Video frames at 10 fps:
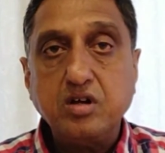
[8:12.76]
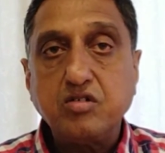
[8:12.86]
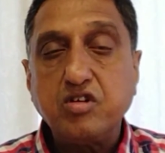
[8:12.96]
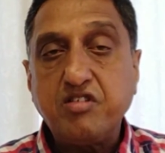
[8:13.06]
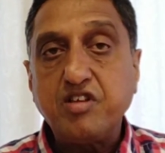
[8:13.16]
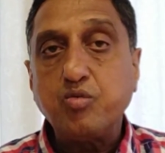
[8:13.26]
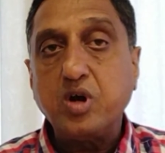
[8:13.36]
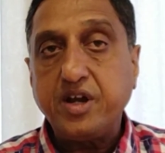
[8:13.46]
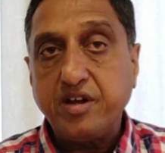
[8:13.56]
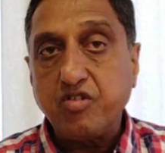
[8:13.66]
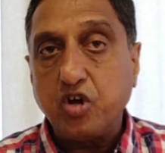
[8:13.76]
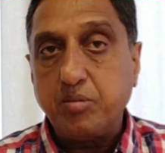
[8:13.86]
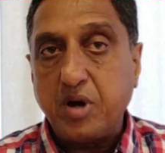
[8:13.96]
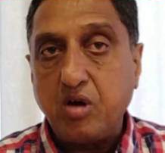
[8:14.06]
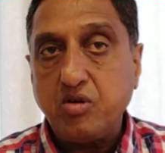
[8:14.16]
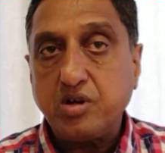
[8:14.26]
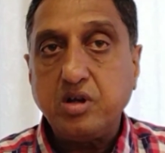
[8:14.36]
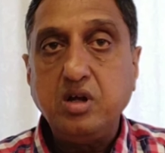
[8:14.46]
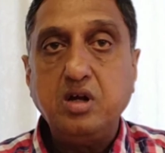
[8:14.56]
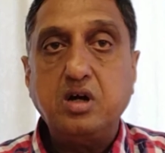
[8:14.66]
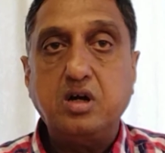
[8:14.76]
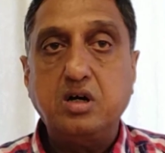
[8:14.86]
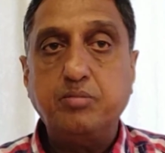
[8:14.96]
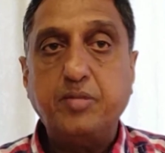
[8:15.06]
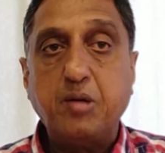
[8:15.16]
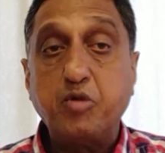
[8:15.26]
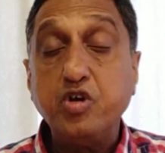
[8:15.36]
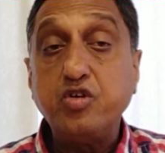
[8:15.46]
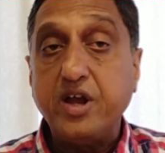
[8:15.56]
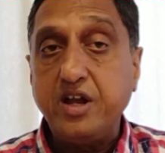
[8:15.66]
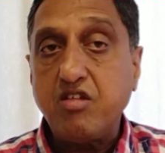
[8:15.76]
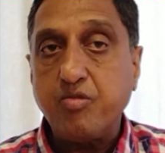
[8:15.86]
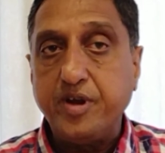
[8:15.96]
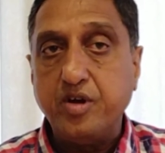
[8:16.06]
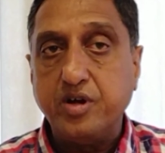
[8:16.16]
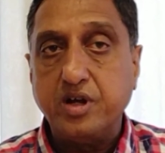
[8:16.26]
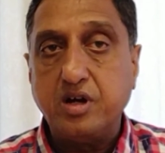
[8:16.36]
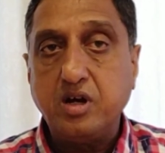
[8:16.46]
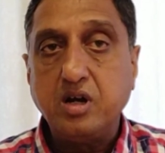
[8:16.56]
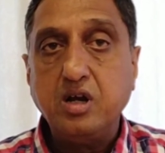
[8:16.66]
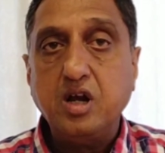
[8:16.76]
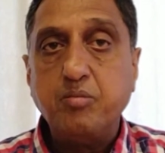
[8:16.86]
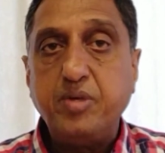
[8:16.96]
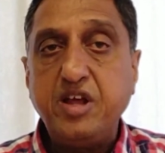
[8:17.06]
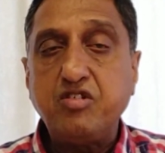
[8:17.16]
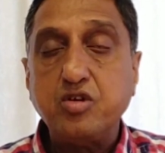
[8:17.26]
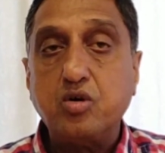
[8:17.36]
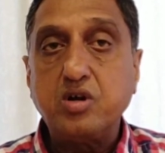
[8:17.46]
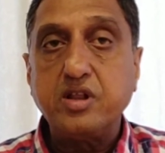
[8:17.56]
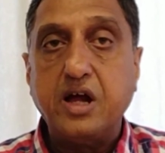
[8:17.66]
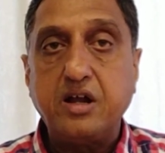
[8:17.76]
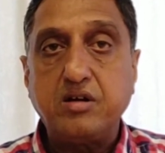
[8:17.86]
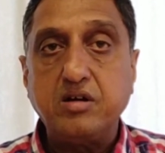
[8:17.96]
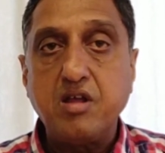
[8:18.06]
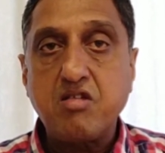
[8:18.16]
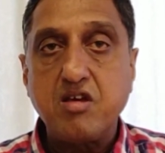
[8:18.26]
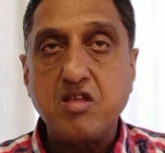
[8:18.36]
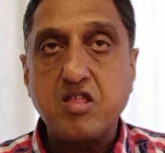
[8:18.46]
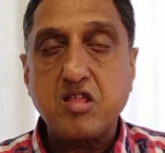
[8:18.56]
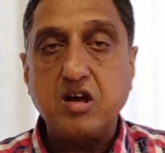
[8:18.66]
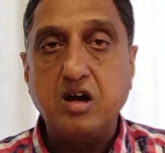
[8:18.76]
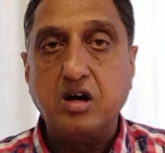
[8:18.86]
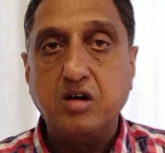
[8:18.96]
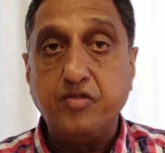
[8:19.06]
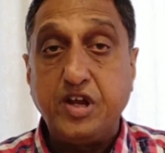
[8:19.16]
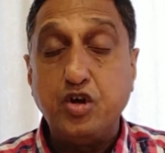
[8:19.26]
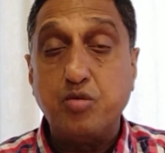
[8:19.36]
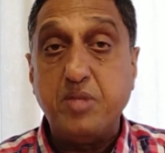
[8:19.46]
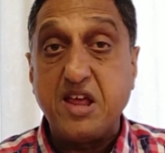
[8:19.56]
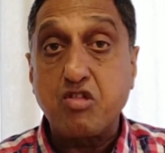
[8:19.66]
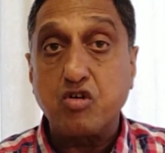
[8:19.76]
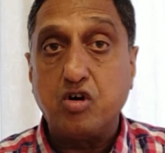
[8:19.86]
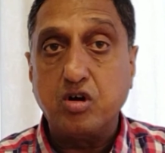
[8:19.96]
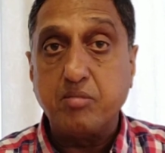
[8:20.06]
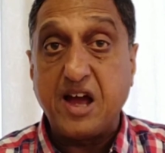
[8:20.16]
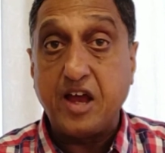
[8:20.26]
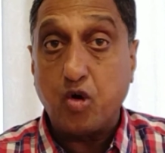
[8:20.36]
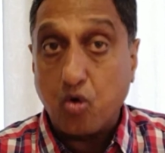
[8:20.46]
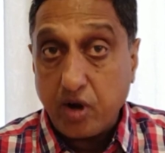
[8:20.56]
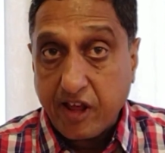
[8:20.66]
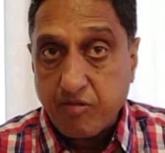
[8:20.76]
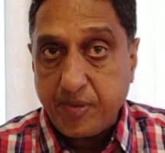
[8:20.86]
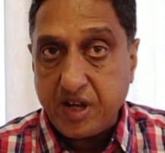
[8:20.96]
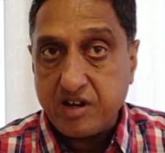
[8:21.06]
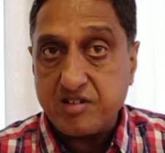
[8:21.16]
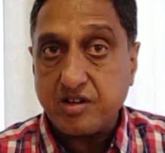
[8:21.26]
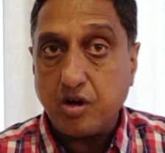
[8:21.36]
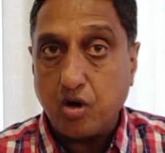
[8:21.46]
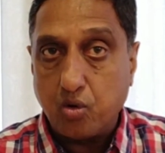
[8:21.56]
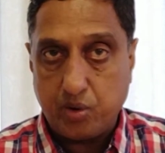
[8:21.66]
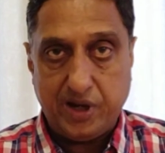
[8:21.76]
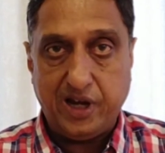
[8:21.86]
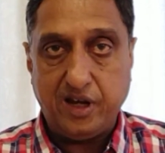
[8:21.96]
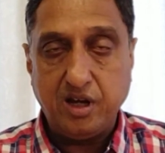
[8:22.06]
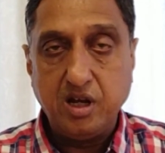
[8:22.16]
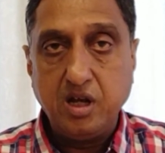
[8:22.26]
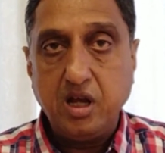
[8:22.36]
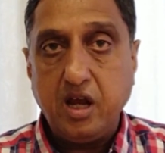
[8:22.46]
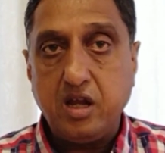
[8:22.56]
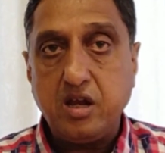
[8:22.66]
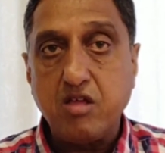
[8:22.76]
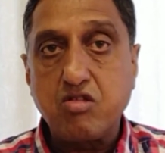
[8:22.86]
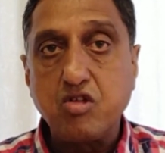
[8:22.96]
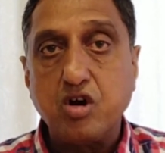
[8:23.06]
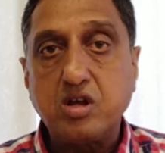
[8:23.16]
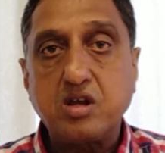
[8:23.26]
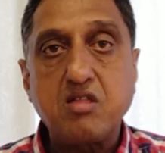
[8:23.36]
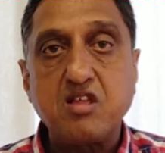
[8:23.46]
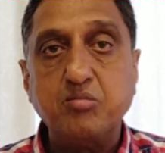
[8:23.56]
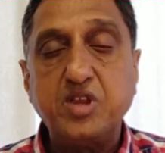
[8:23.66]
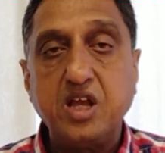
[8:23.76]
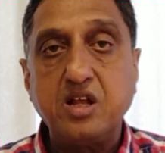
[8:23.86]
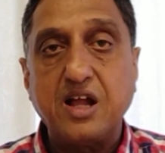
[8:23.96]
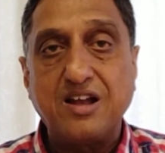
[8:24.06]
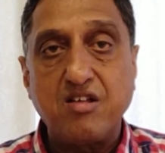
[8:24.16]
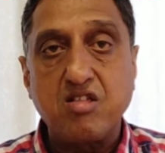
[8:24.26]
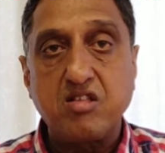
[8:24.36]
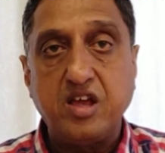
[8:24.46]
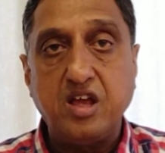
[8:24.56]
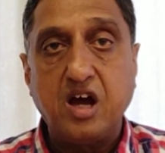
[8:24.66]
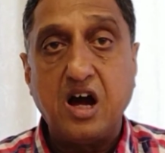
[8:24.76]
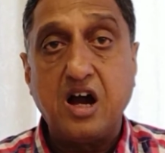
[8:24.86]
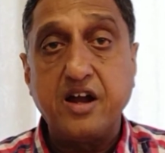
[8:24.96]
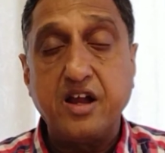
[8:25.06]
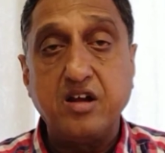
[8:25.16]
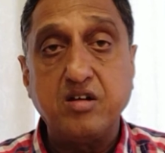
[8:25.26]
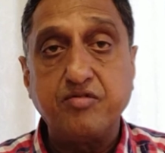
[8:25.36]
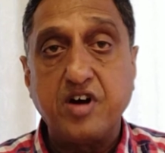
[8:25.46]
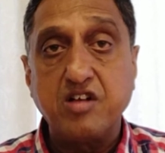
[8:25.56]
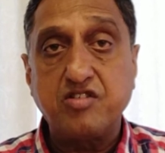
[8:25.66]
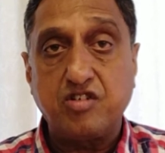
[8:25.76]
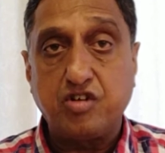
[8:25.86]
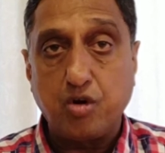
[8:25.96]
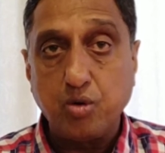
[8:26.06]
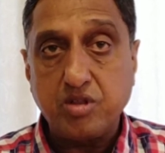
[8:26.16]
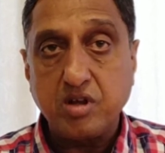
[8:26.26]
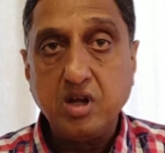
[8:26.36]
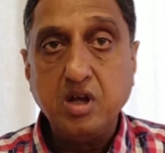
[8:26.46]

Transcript: So this is what it is all about. I'm going to end this video here. Please note that this is a video based on my own experience only. It is not something that is the hard and fast truth.